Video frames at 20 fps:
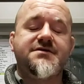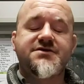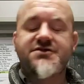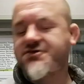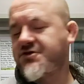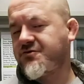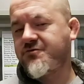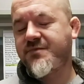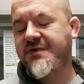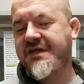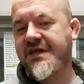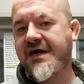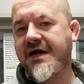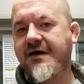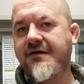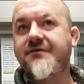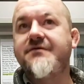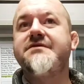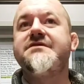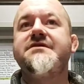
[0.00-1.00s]
Shoot me
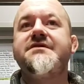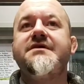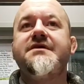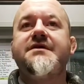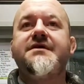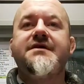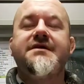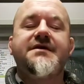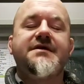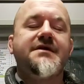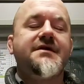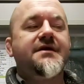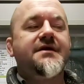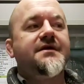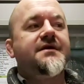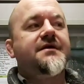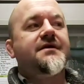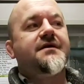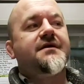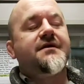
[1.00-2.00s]
now.
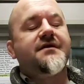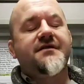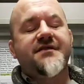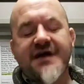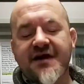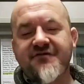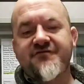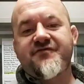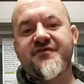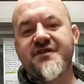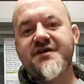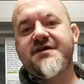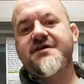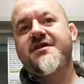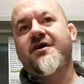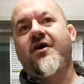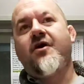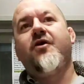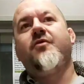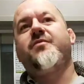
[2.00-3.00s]
Thankfully,
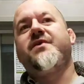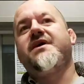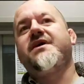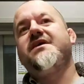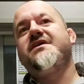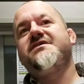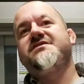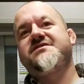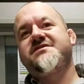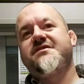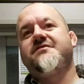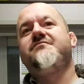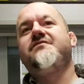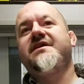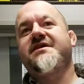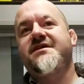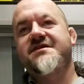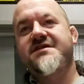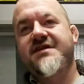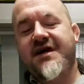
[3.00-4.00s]
the hobby still
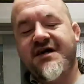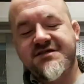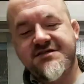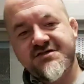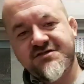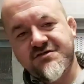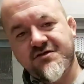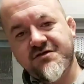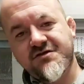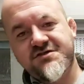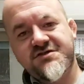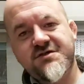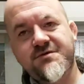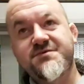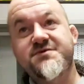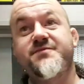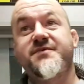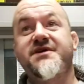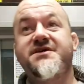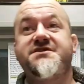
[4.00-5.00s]
recognises all the
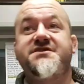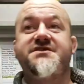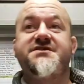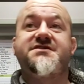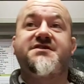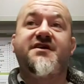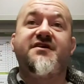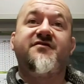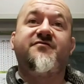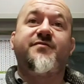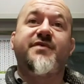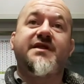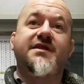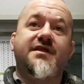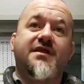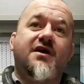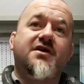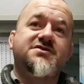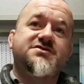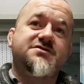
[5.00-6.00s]
subspecies that have
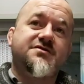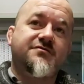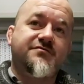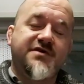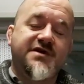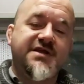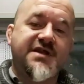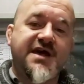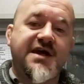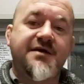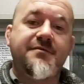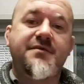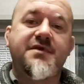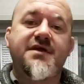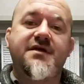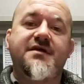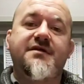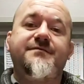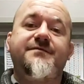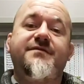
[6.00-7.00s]
been lost or renamed.
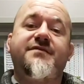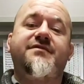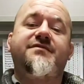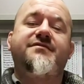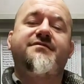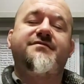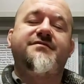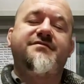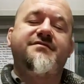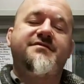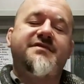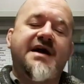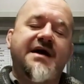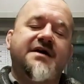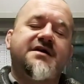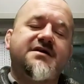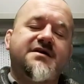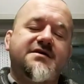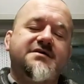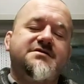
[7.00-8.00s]

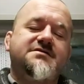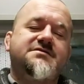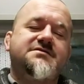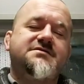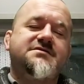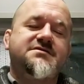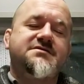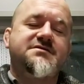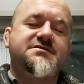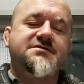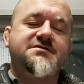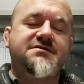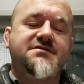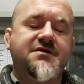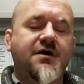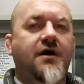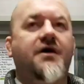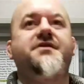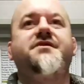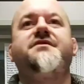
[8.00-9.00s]
Thank
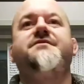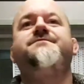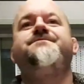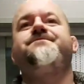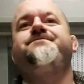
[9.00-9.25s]
God.